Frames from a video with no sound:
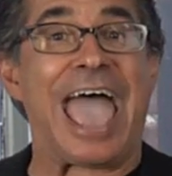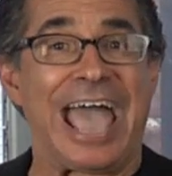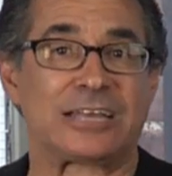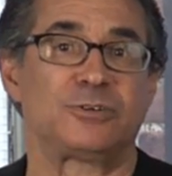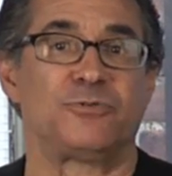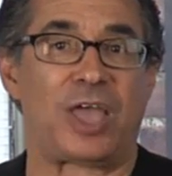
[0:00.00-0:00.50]

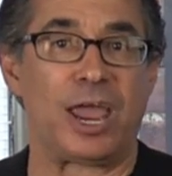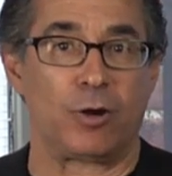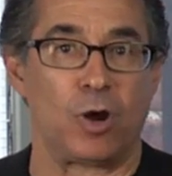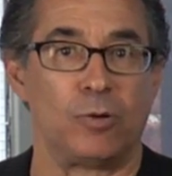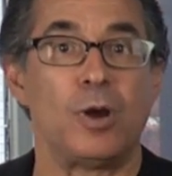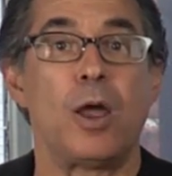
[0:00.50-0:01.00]
active
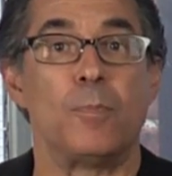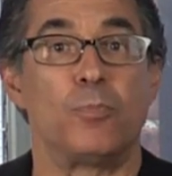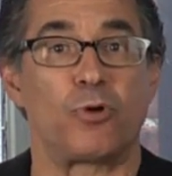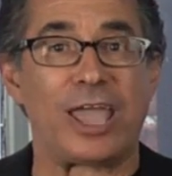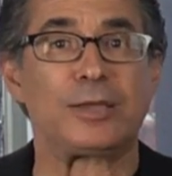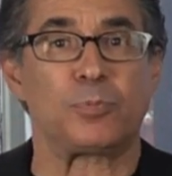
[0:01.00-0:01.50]
aero,
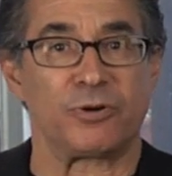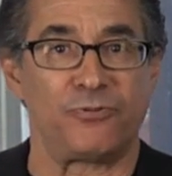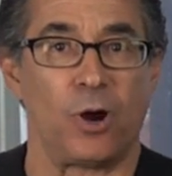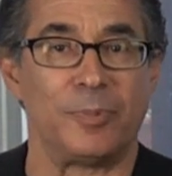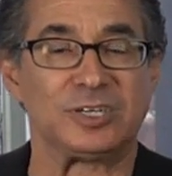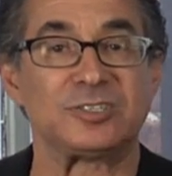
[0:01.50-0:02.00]
brake
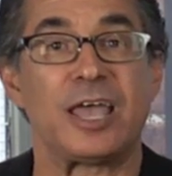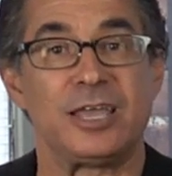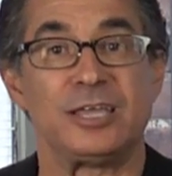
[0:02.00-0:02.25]
performance,